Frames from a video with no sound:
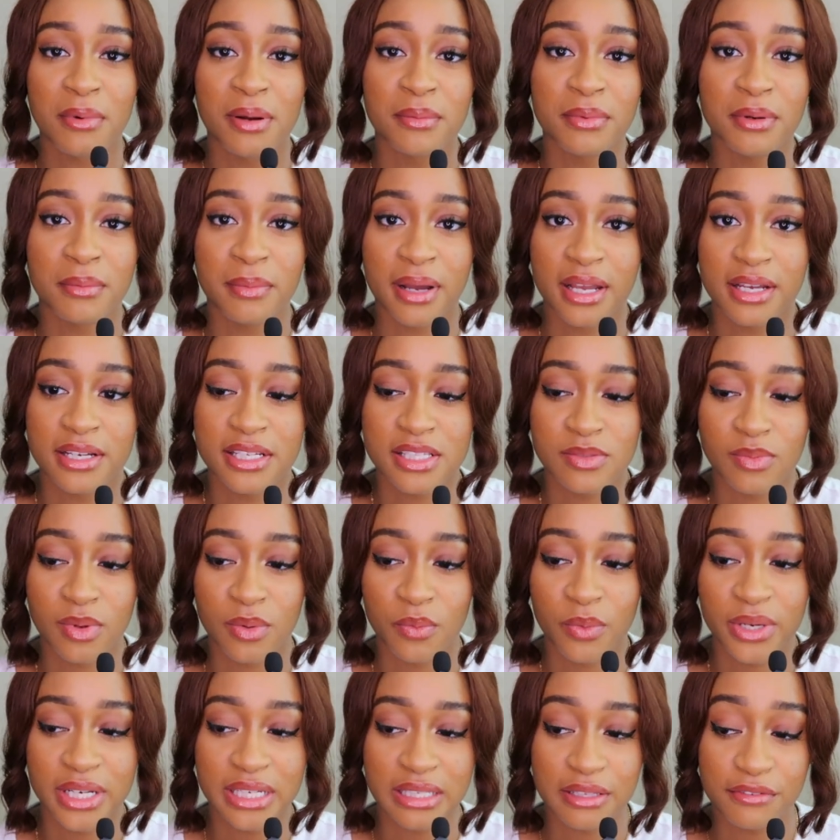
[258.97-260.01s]
I remember my
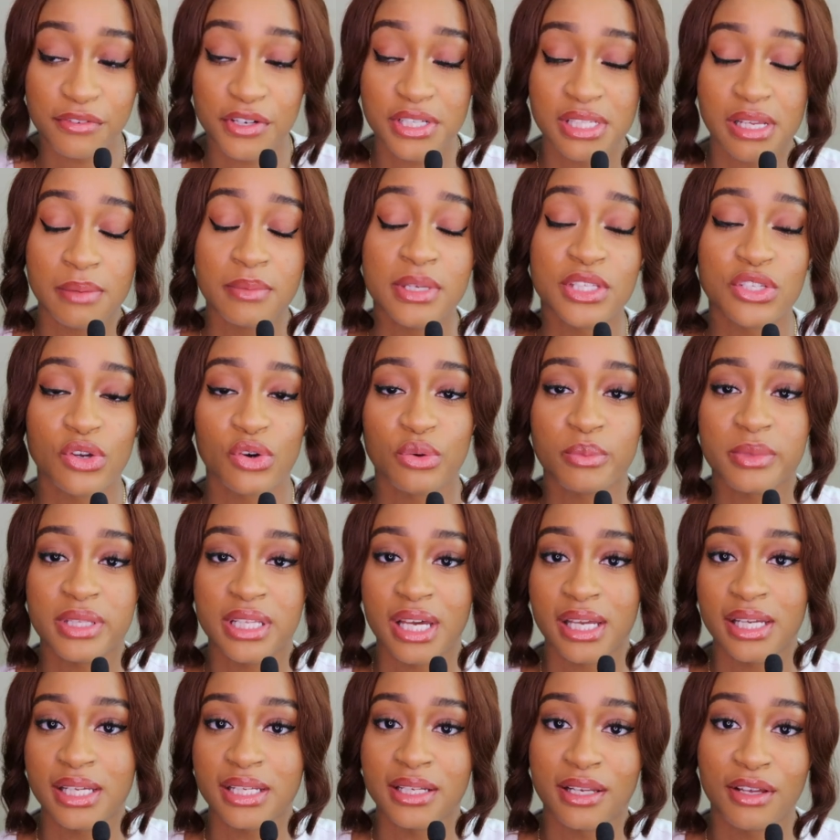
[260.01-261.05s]
husband, when the first time he
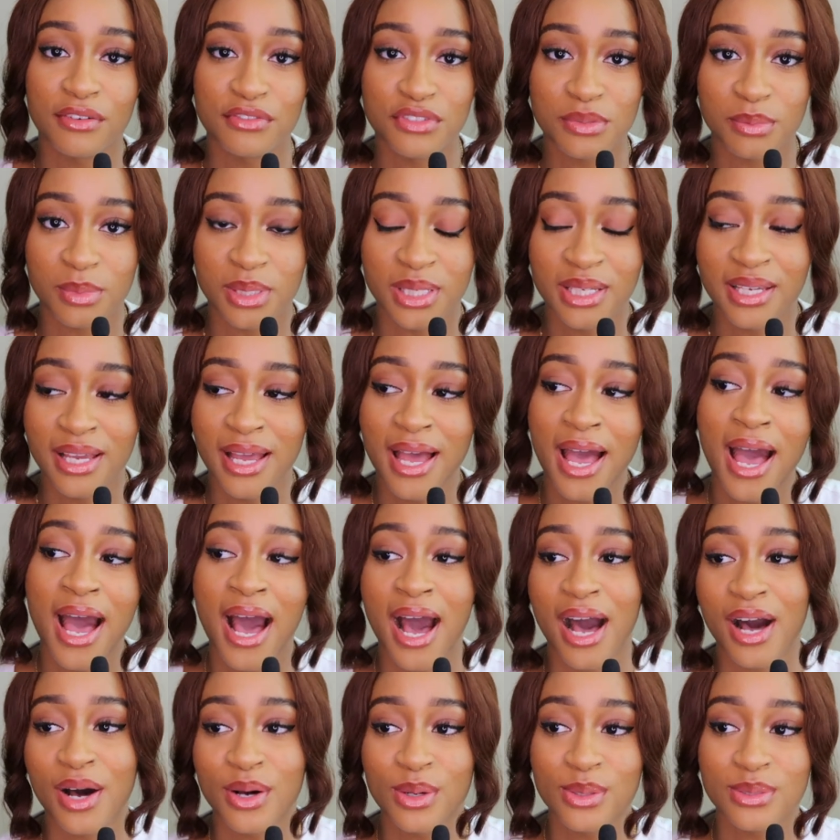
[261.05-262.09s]
told me that he loved me,
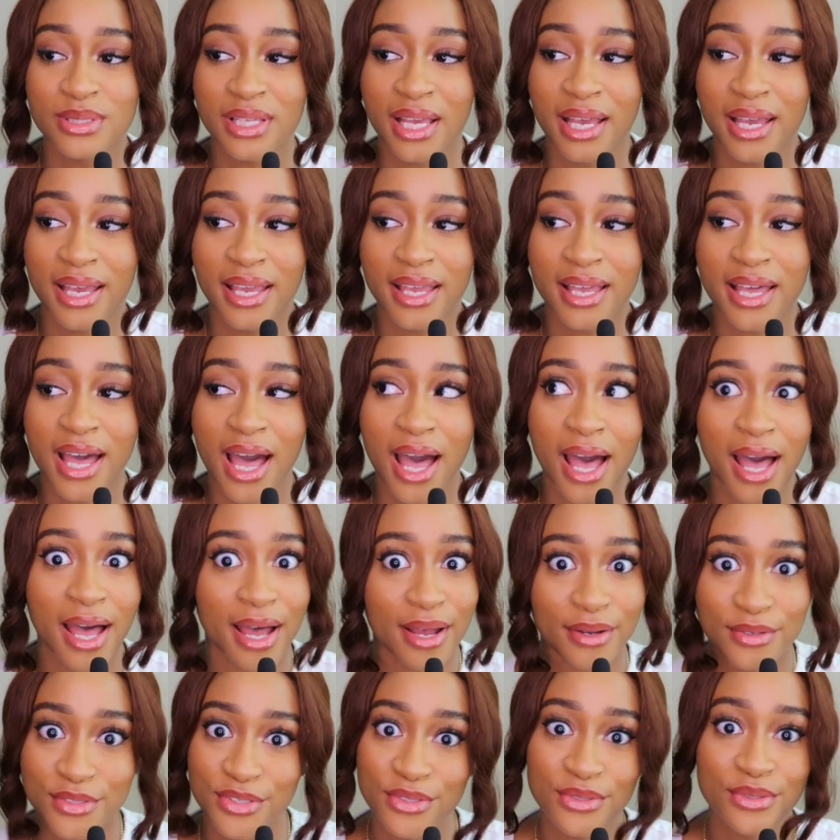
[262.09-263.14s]
I was like,
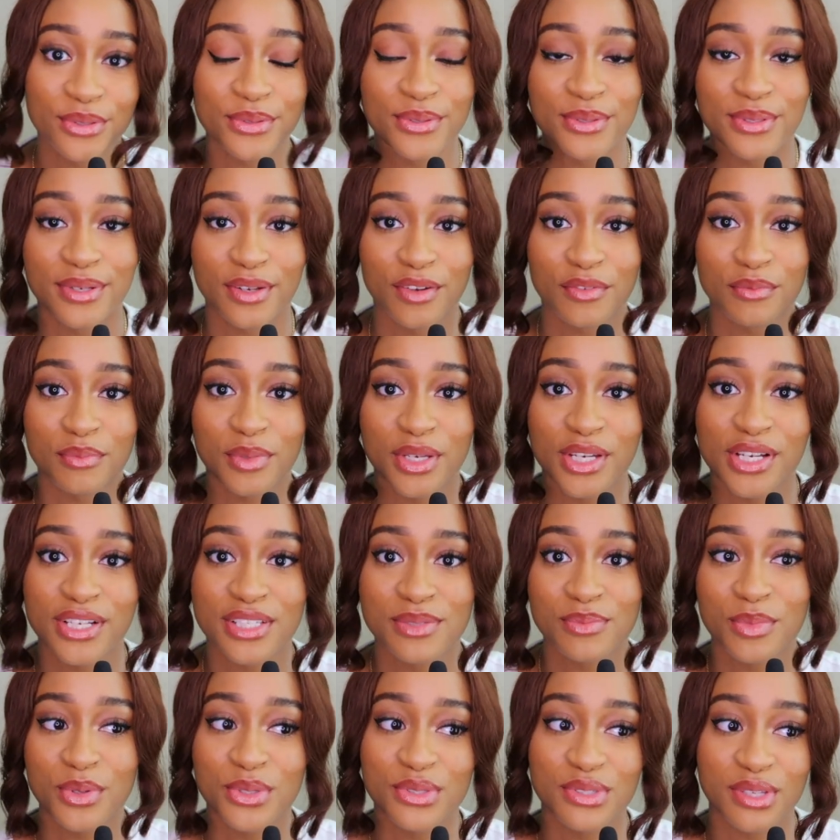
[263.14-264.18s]
how do you know you love
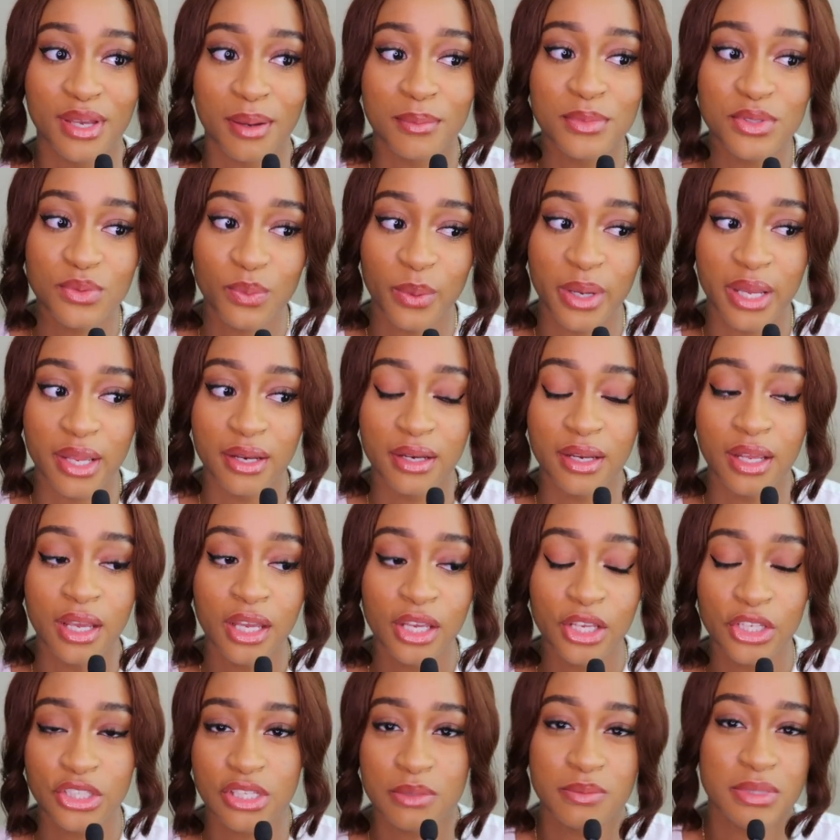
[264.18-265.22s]
me? Because most times
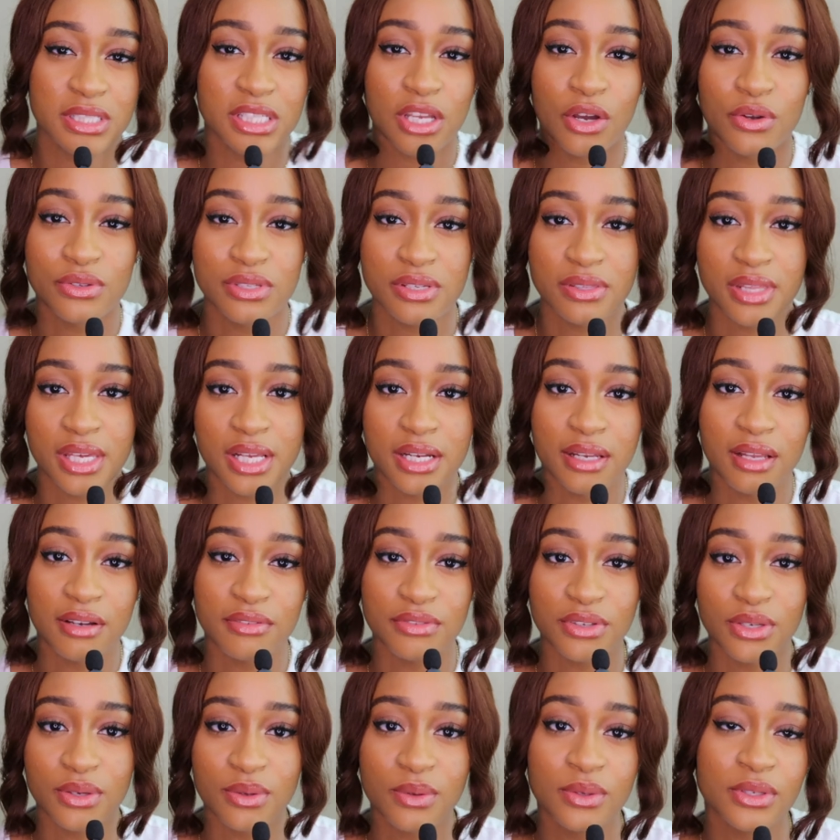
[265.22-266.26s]
when someone tells you they
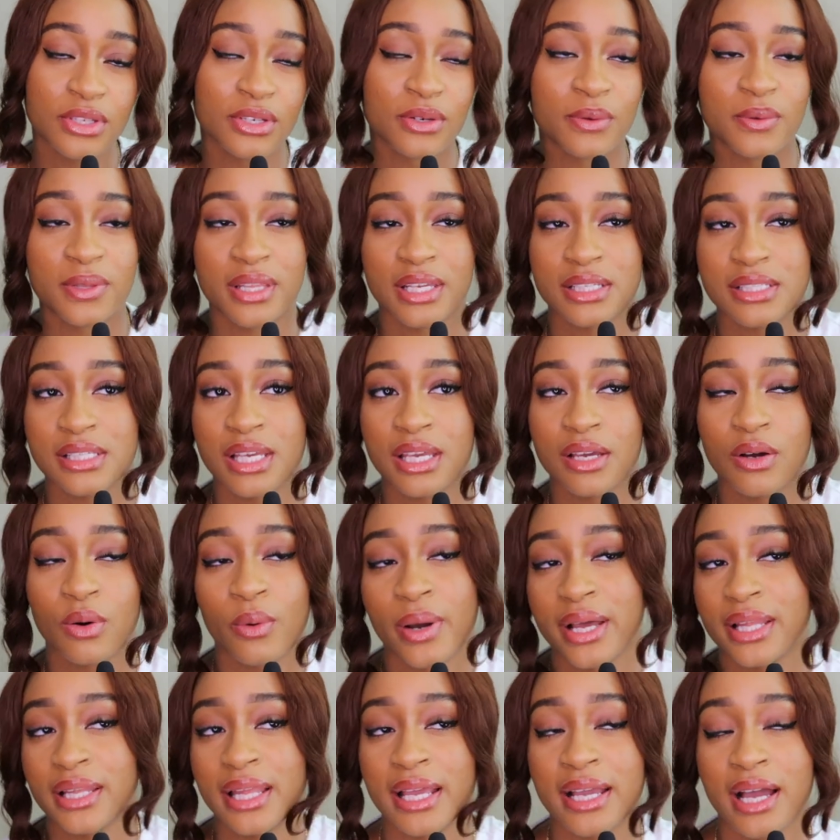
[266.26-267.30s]
love you, they
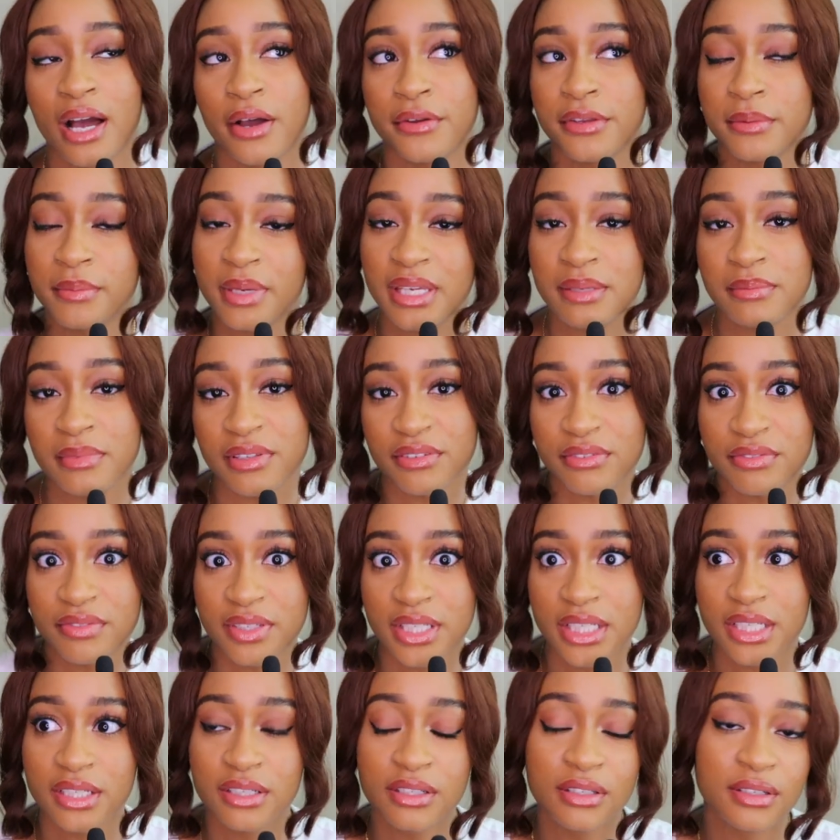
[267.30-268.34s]
say, oh, I like how you make me
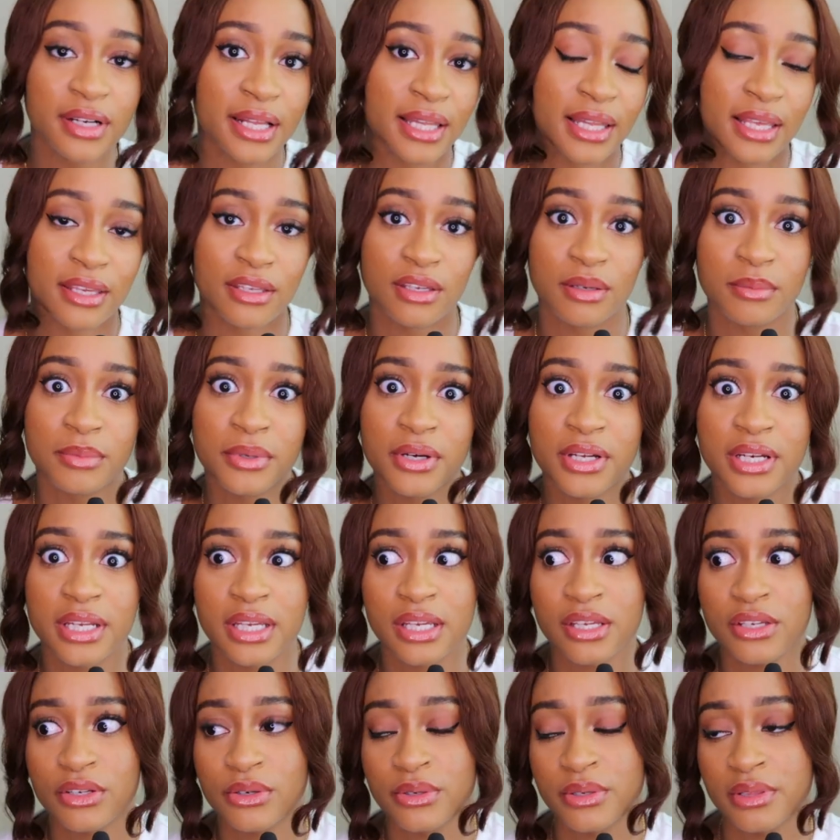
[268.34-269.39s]
feel, I like your
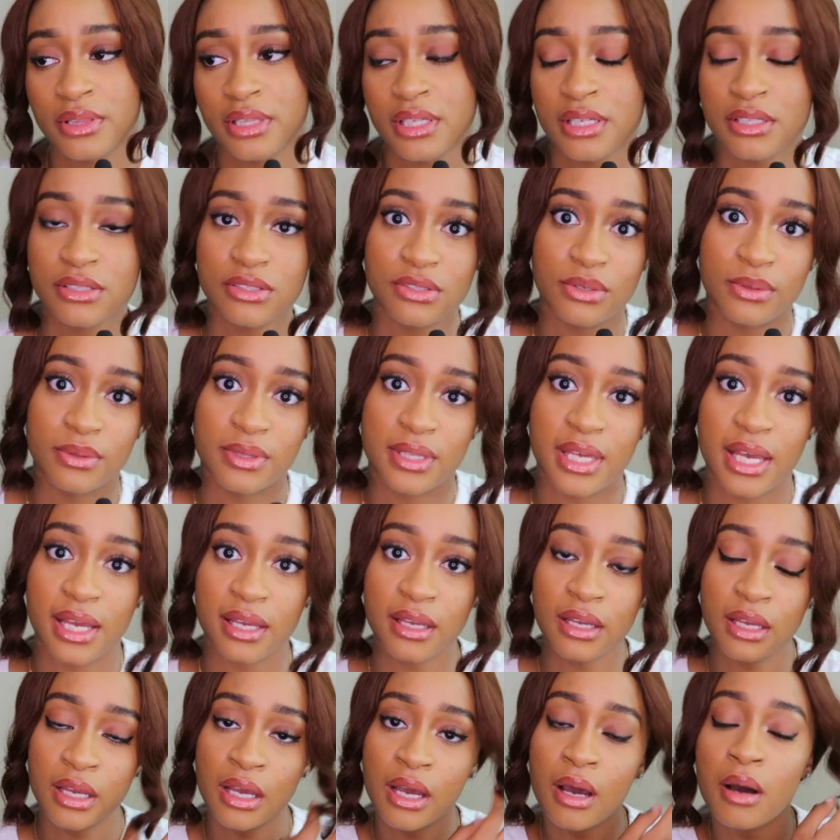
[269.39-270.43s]
body, you're this, you're
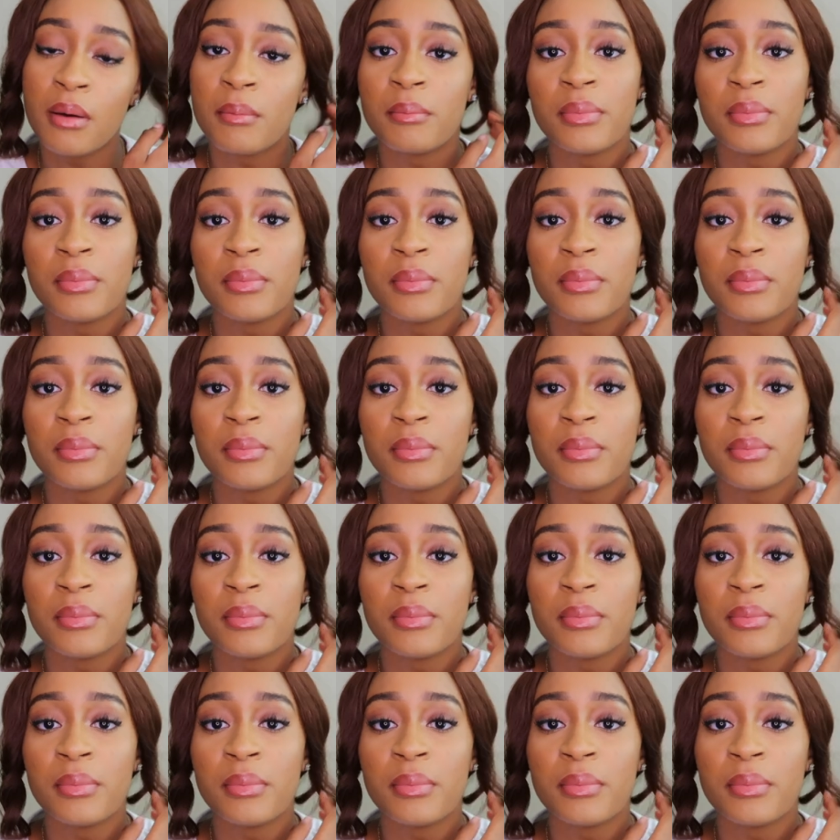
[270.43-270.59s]
that.